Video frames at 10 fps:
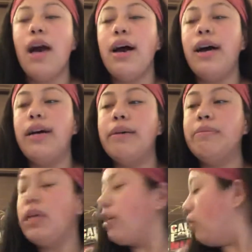
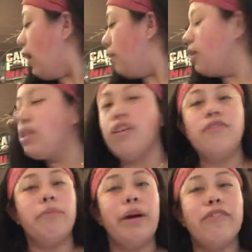grab yourself
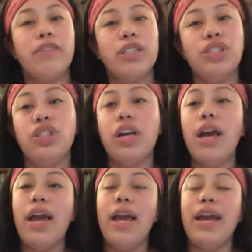a beverage,
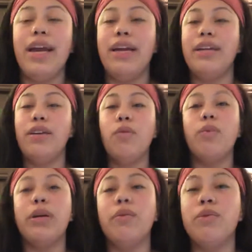and
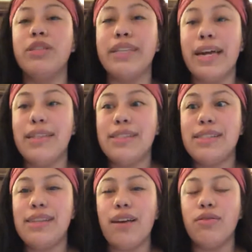we will get
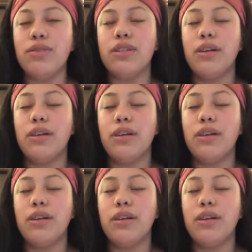settled.